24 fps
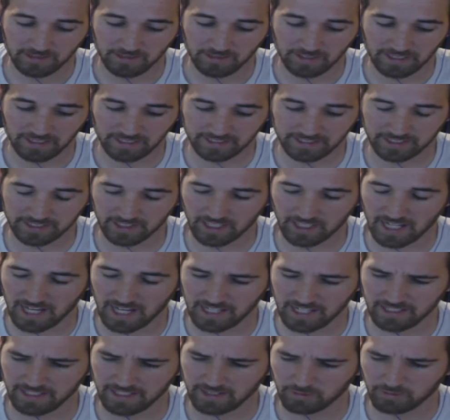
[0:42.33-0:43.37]
It's a
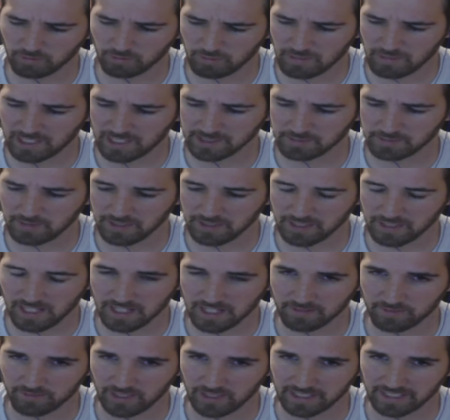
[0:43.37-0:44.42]
lot. It reminds me a lot of
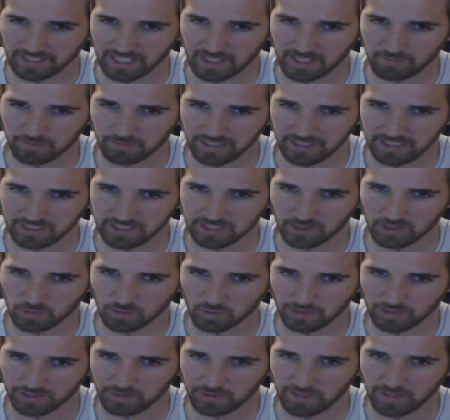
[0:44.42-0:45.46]
like Amnesia, where
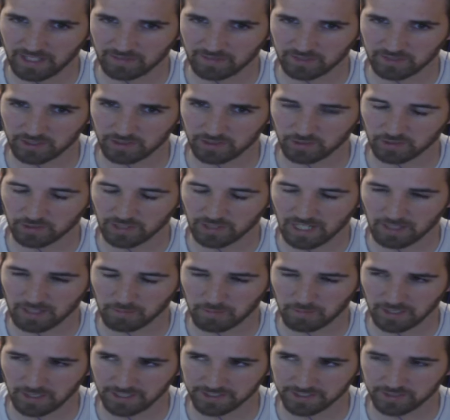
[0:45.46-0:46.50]
you have to do a lot of
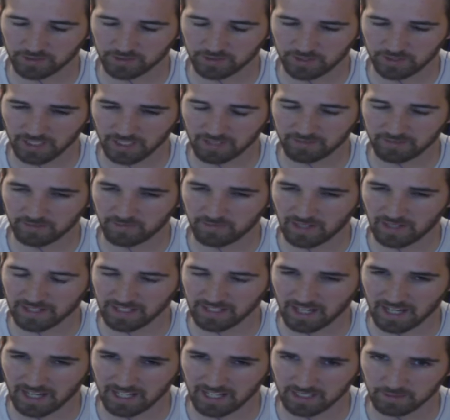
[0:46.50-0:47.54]
puzzles. You have to find
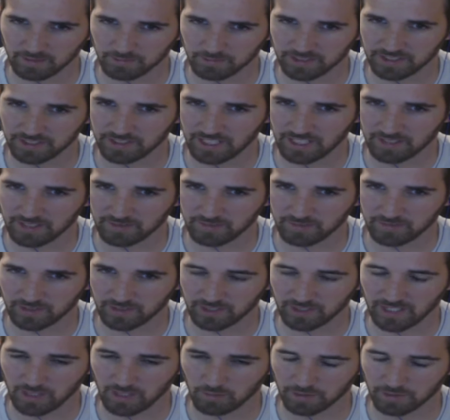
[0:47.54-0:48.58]
items, and you have to figure
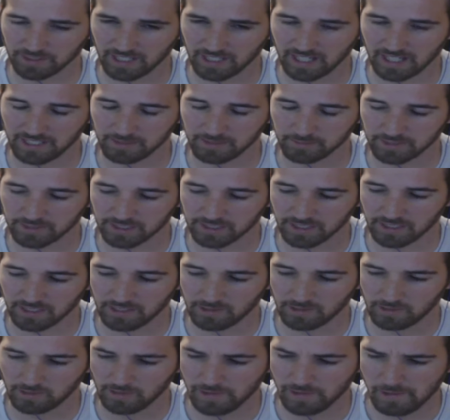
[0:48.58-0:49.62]
out where the items
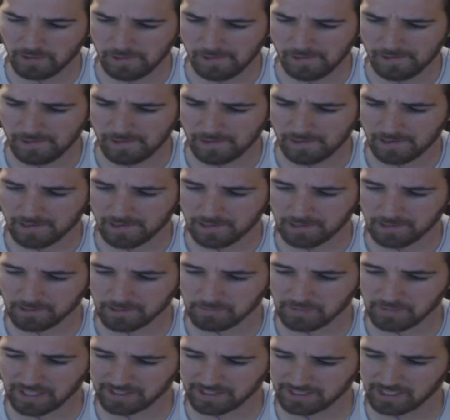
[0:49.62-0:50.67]
go. Um,
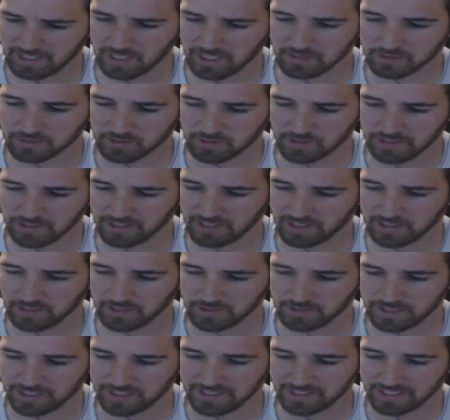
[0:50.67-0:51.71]
I think I was really close
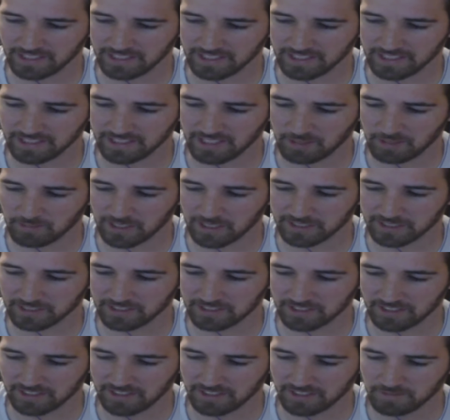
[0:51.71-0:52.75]
to the end. I'm not
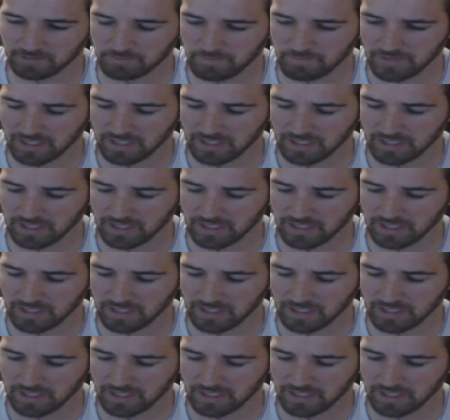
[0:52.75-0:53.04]
sure,